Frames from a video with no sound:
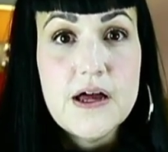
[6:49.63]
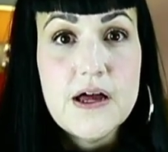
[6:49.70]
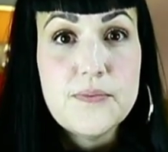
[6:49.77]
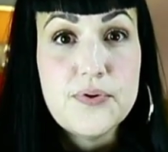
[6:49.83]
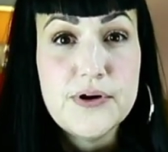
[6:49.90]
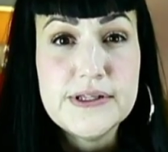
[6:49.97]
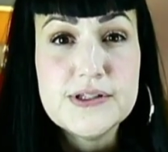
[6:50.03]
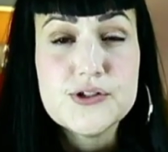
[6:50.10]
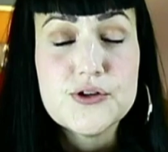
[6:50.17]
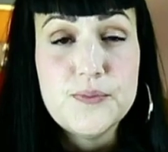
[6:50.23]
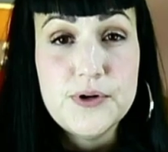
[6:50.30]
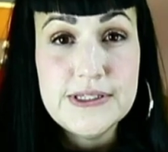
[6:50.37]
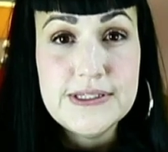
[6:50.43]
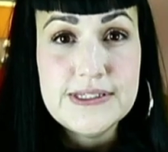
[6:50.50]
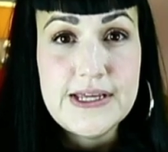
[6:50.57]
prince or
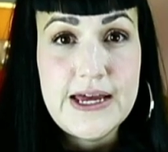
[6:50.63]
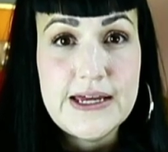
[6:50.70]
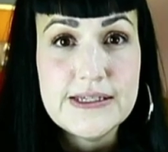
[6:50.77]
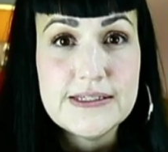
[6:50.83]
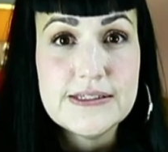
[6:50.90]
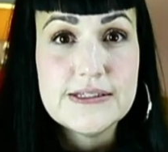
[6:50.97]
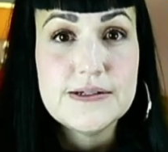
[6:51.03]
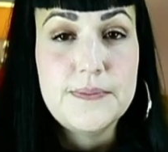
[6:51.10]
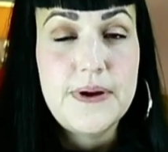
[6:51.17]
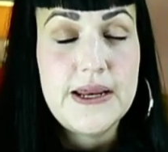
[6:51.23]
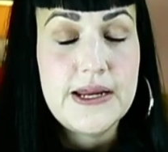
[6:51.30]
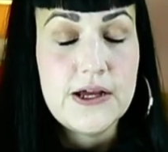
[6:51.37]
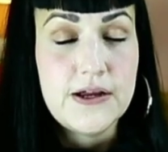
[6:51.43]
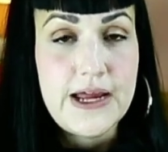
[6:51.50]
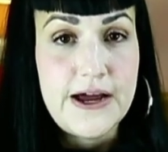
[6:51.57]
princess,
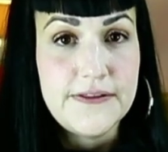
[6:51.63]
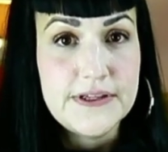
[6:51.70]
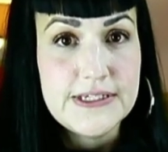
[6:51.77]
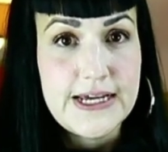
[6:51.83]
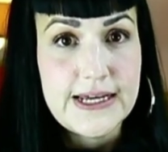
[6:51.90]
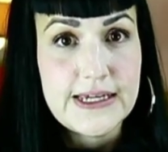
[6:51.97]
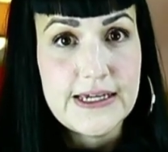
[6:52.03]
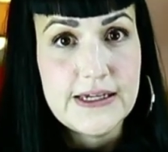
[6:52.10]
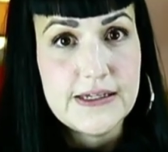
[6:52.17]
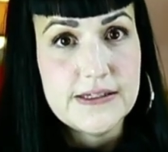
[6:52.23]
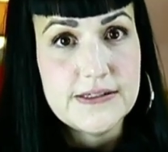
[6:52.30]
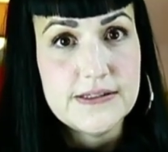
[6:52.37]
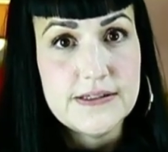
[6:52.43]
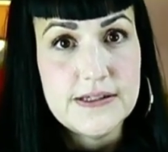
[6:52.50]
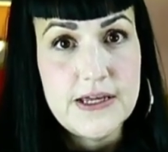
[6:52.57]
depending on how the deck is.